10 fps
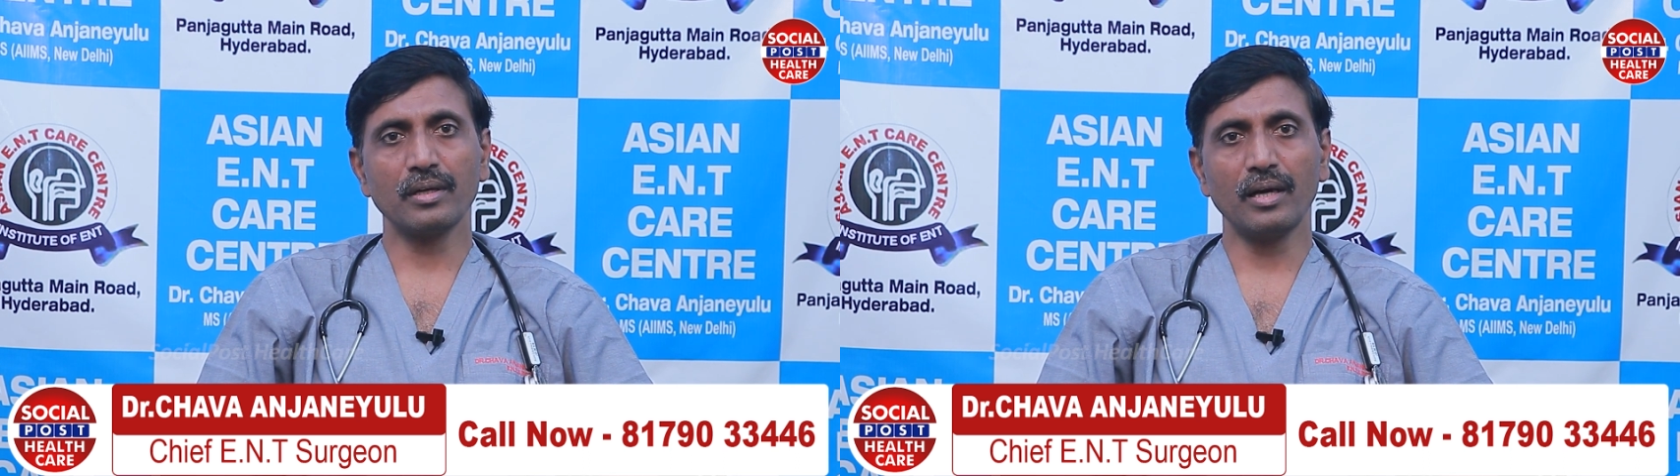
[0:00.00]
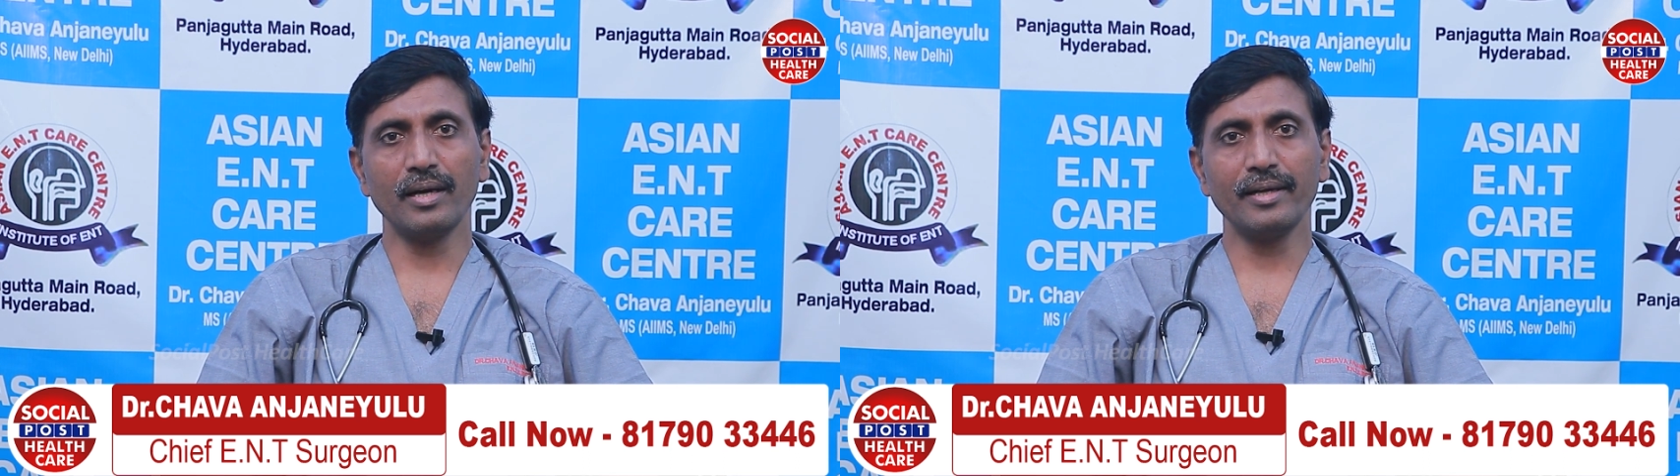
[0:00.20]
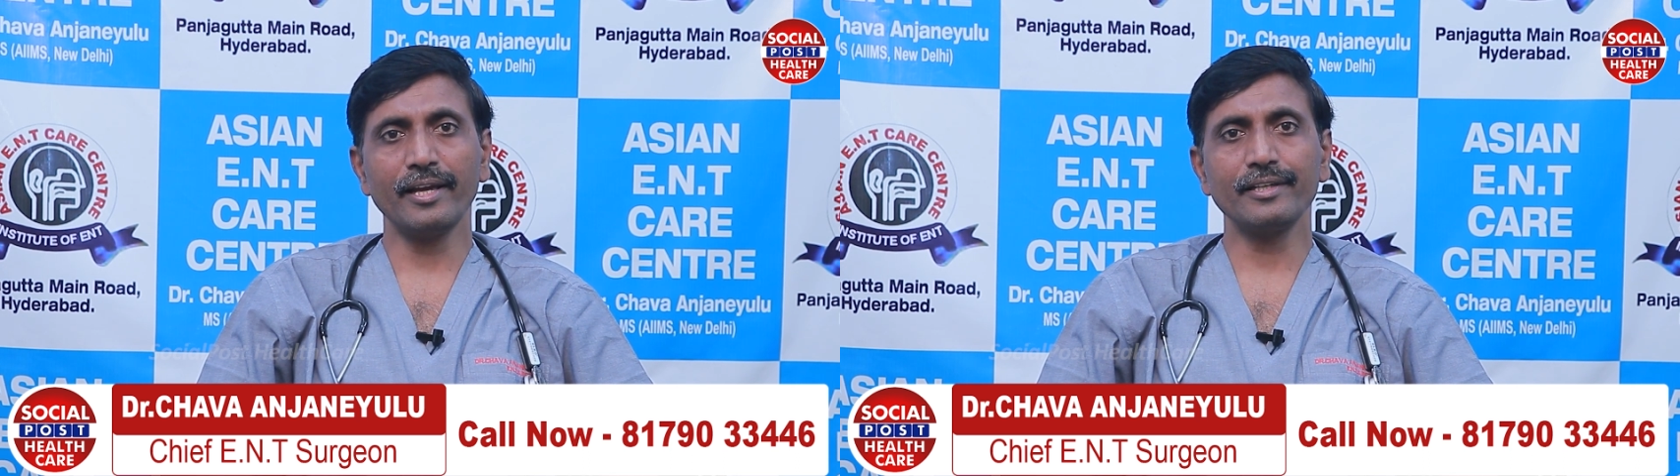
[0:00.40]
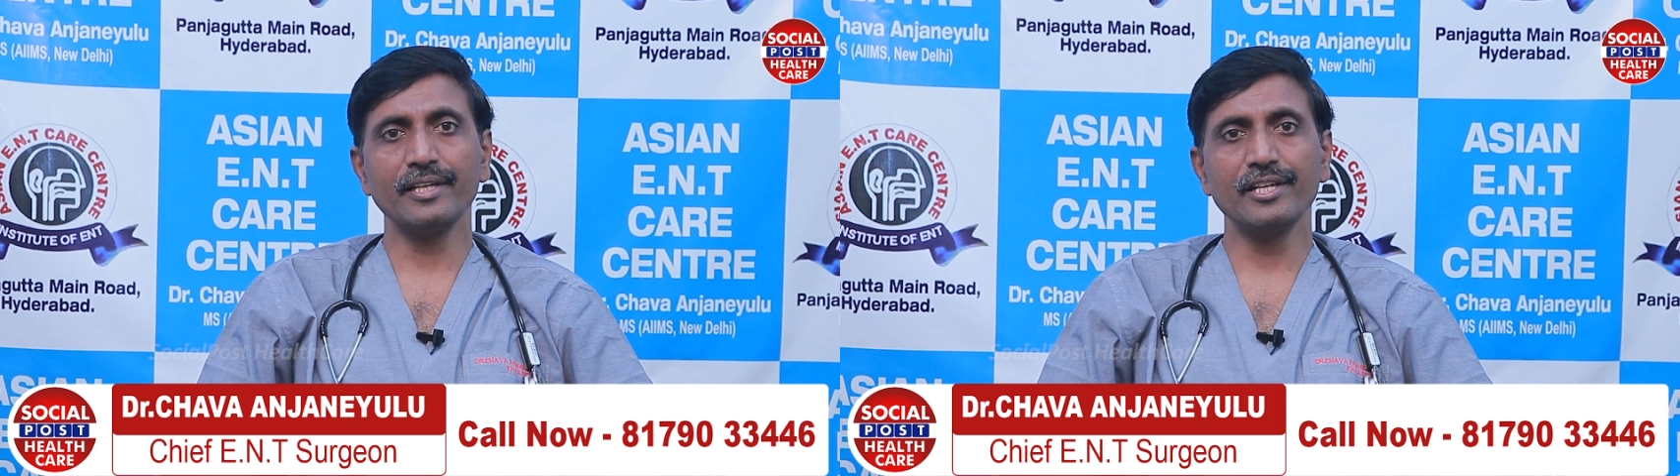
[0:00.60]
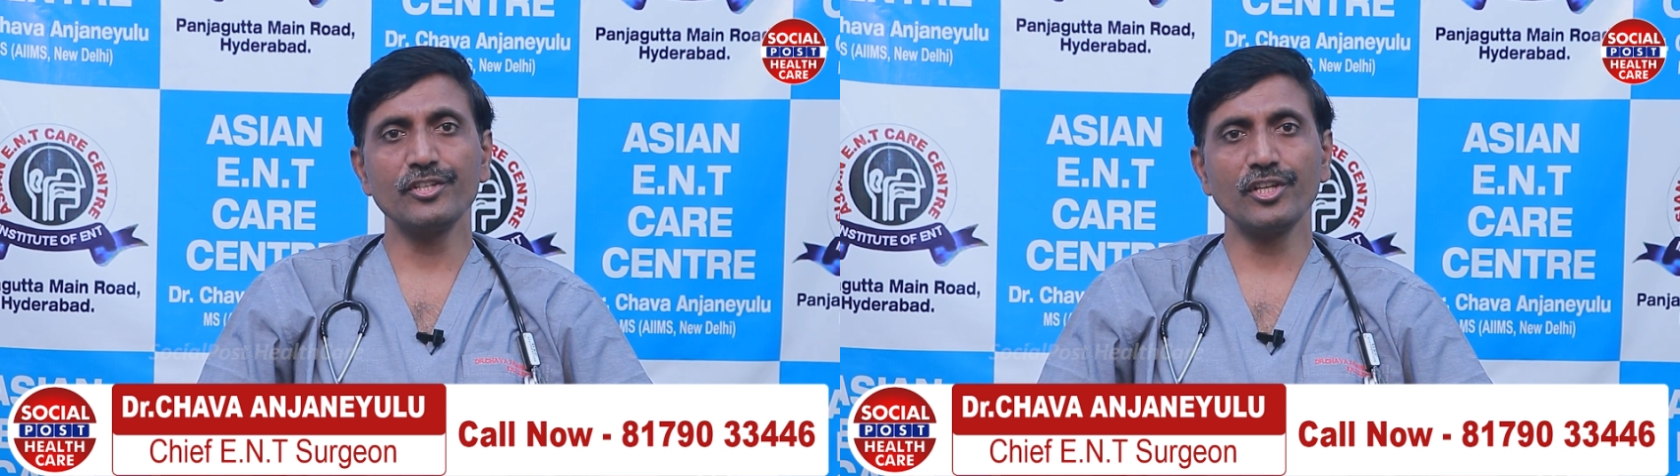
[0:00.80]
contact
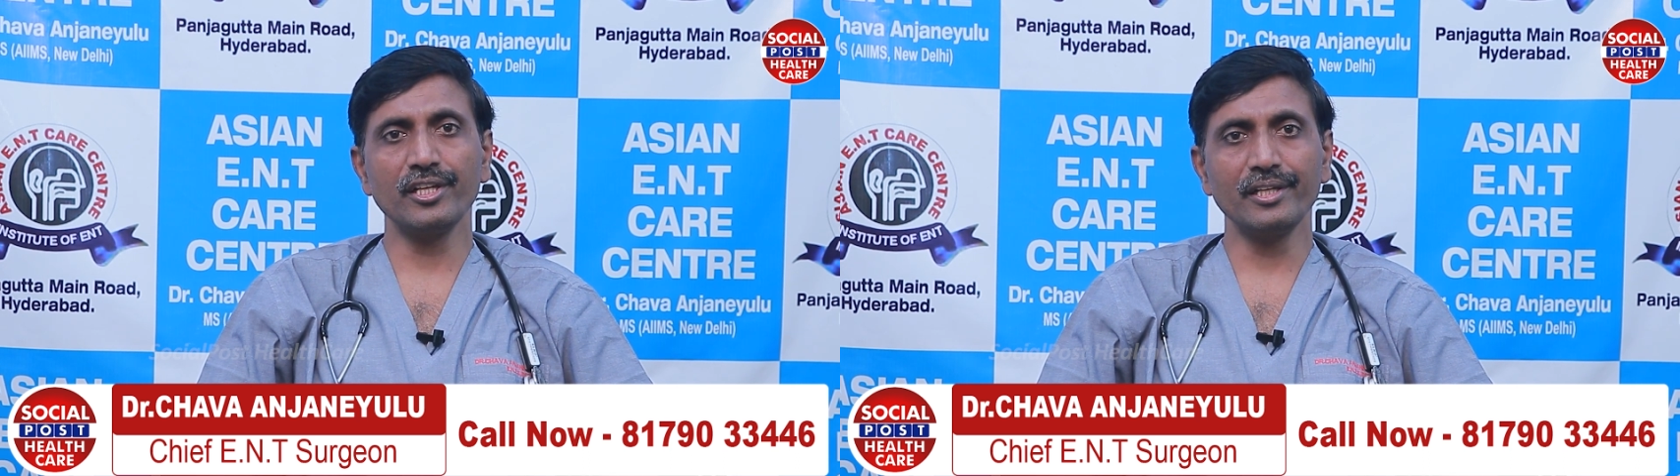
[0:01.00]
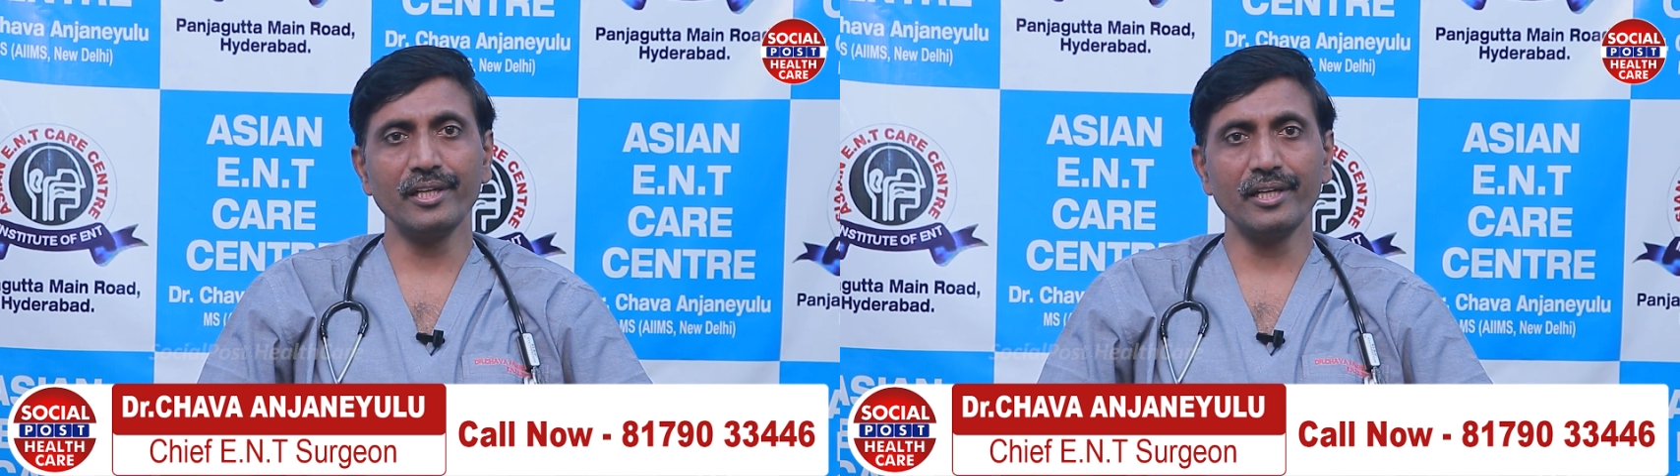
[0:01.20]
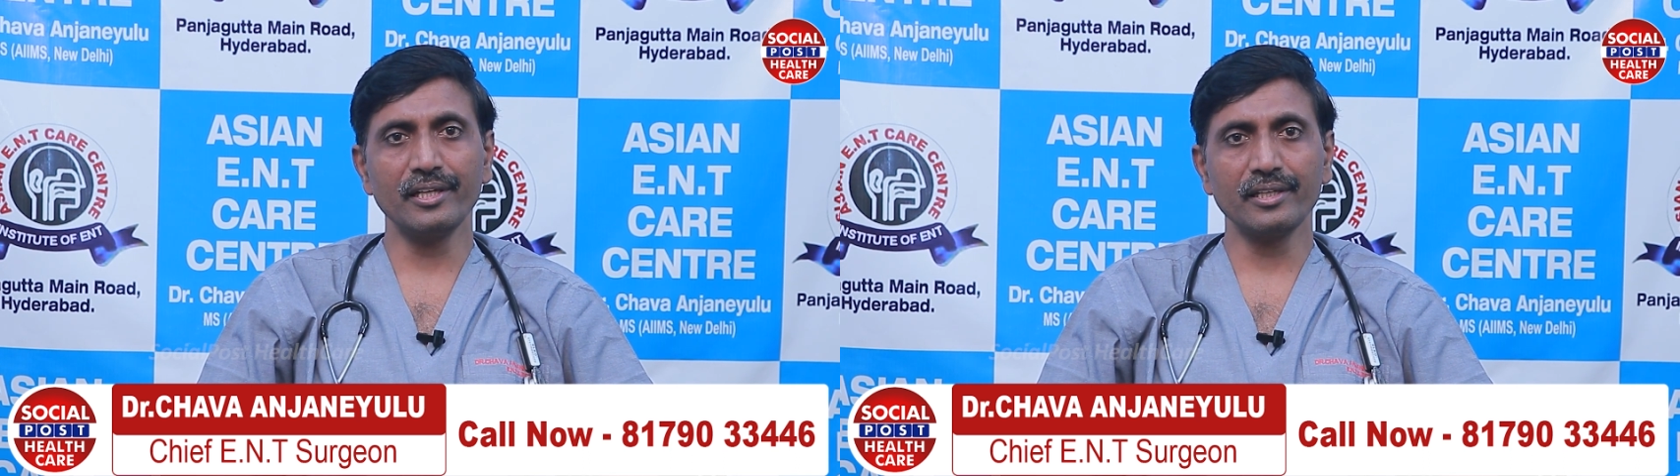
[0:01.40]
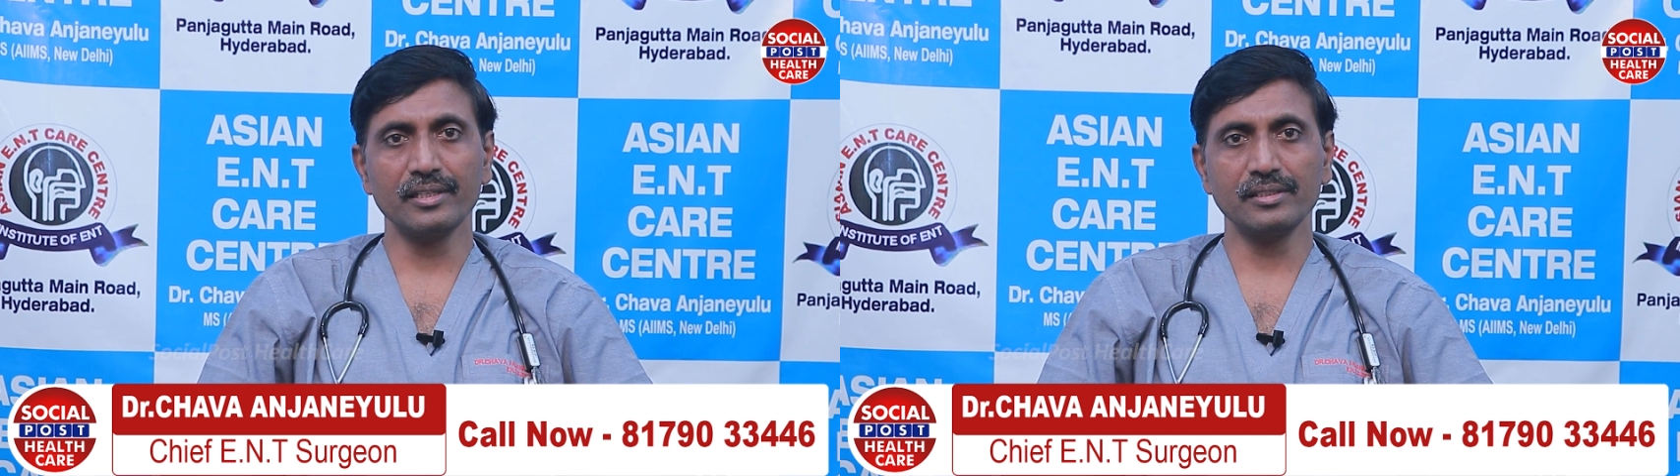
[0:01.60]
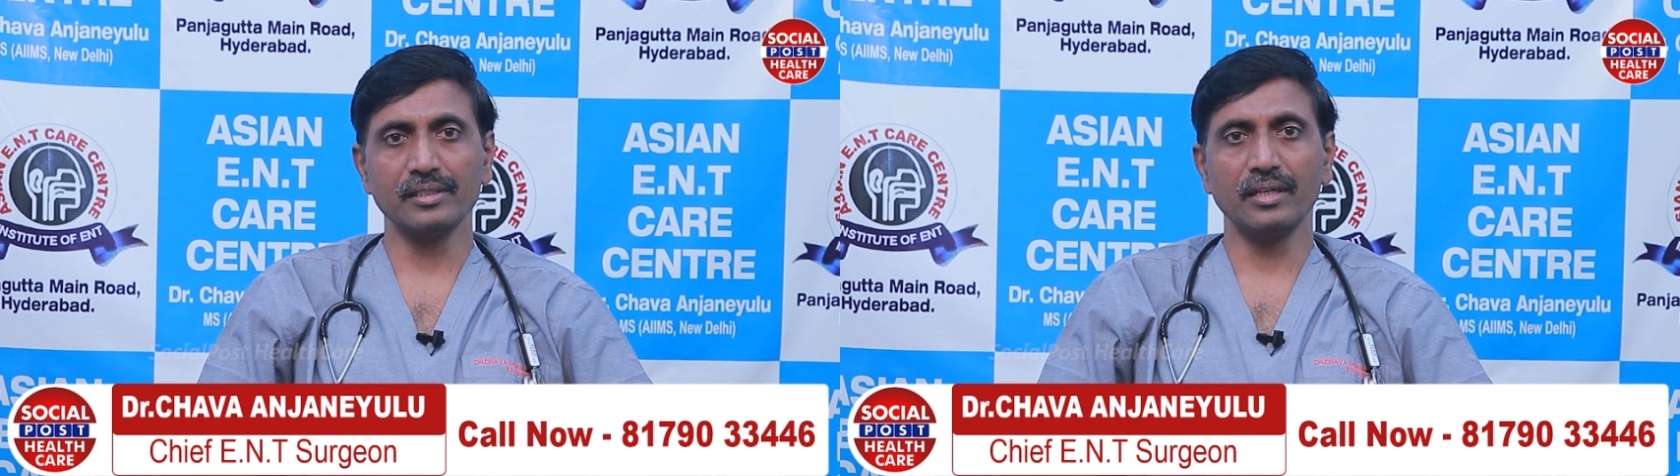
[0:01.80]
Asian ENT
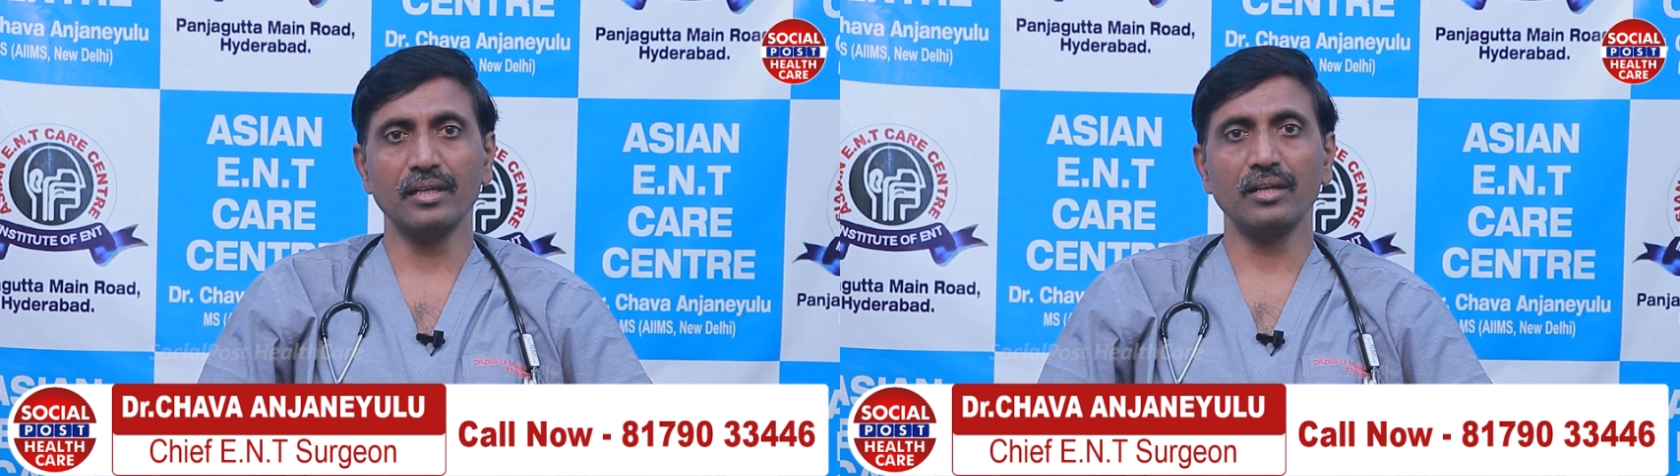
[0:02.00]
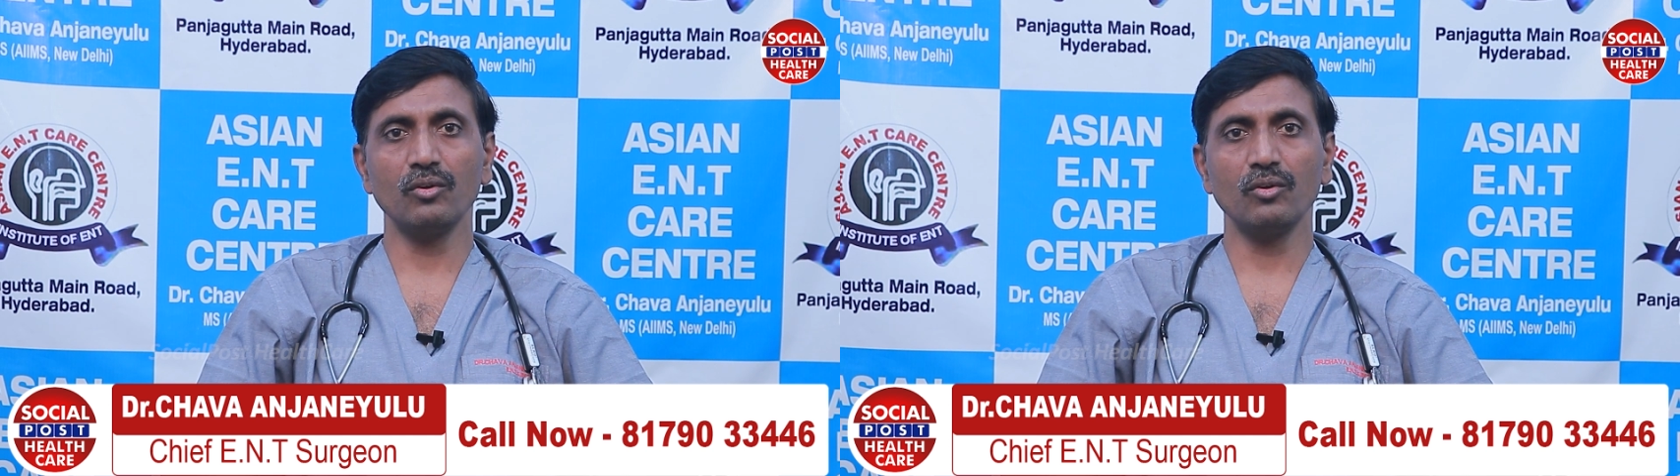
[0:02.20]
Care Center